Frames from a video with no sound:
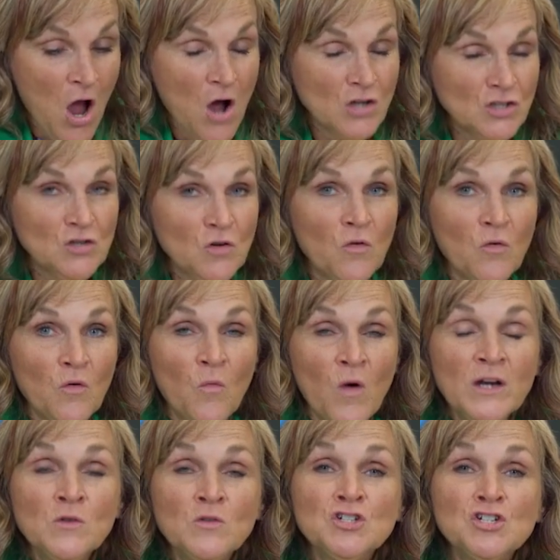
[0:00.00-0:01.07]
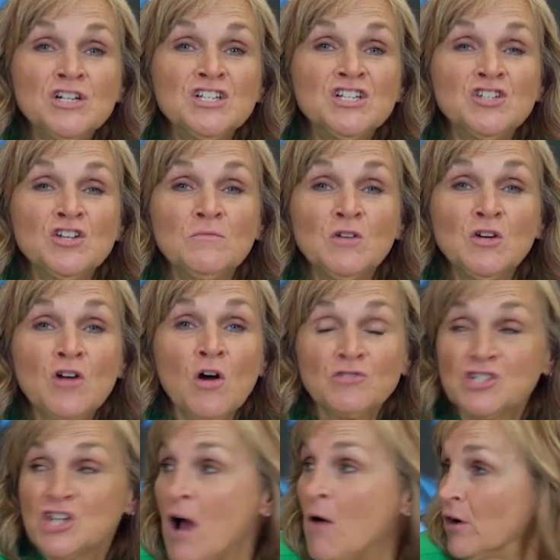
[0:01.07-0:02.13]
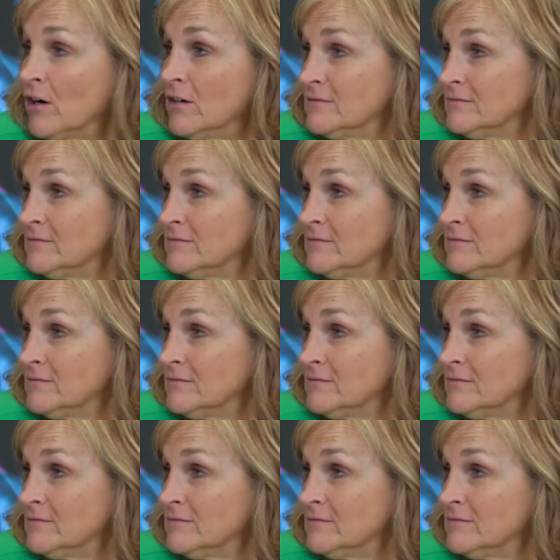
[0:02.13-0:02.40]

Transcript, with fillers: So one should assume you don't shower.